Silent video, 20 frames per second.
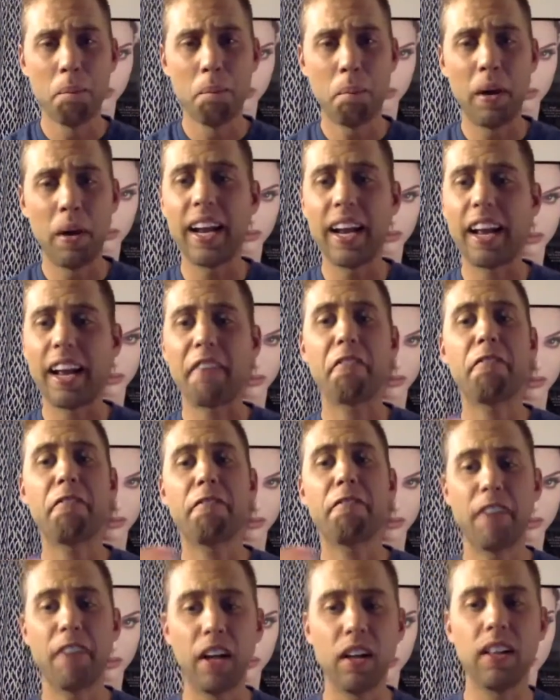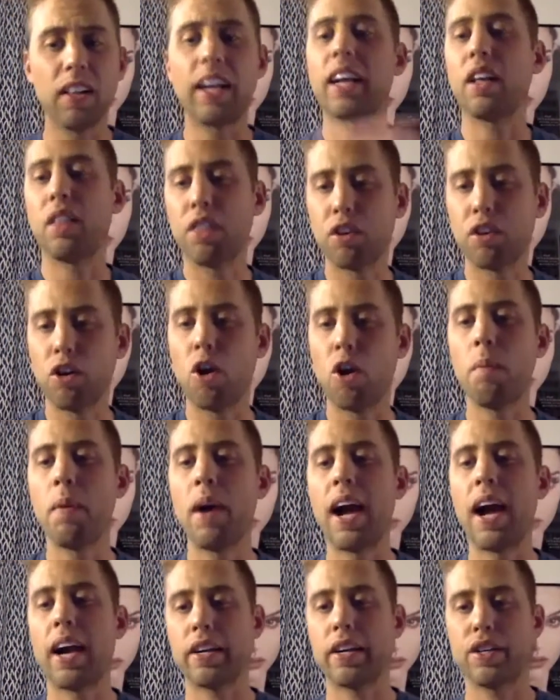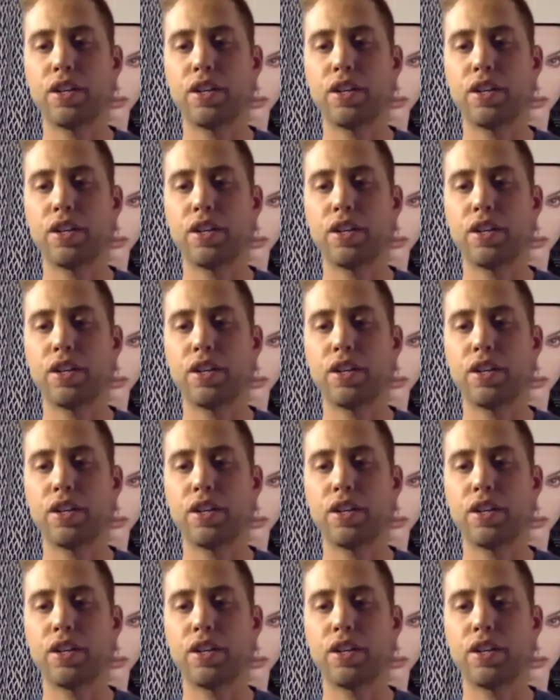but it felt like a throwback